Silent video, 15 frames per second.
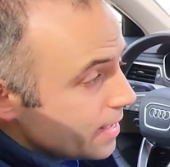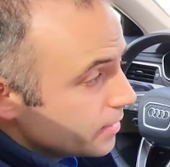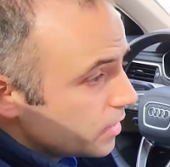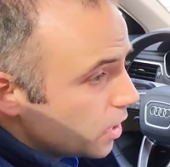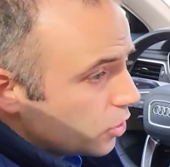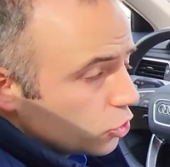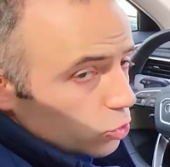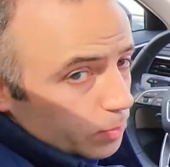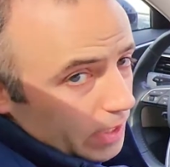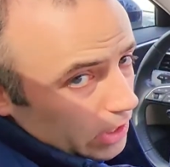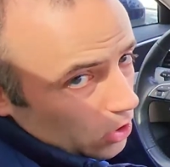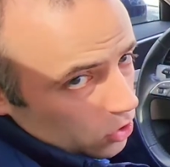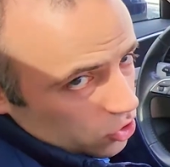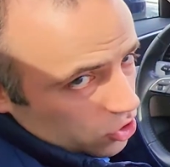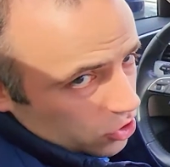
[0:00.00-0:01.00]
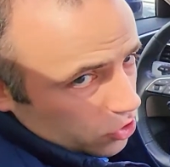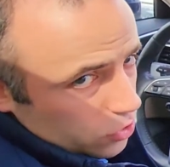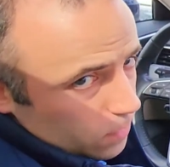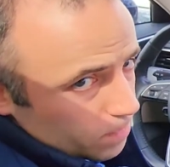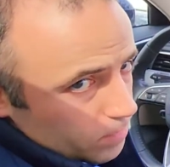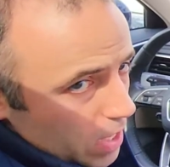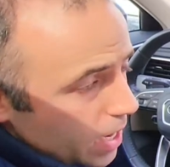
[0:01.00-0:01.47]
there could be
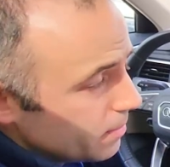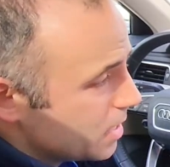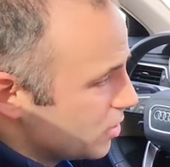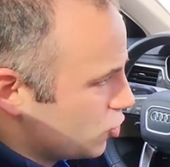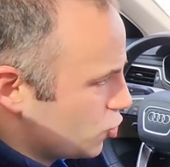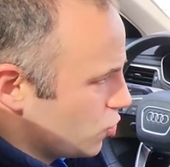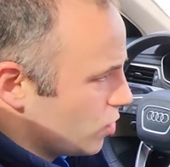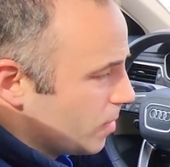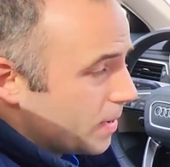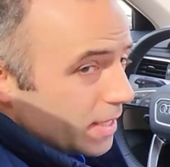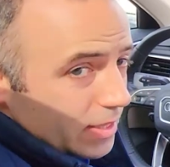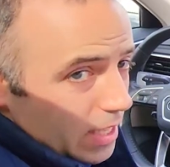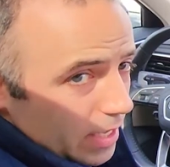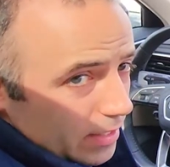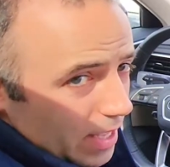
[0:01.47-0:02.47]
losses. I'm not sure about that.